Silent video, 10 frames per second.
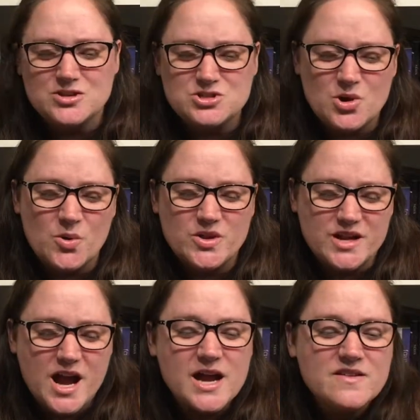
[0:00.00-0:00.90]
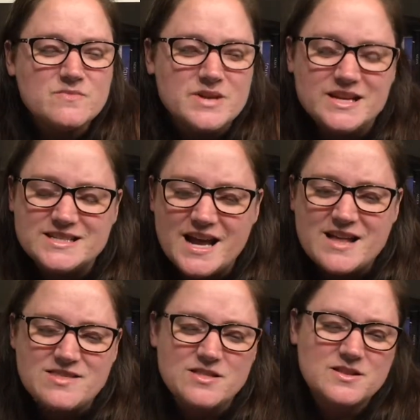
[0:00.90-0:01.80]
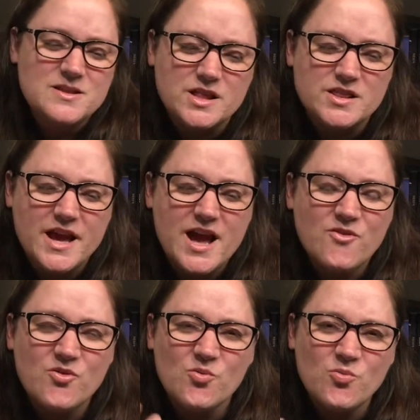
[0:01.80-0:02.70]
So they kind of meet and they have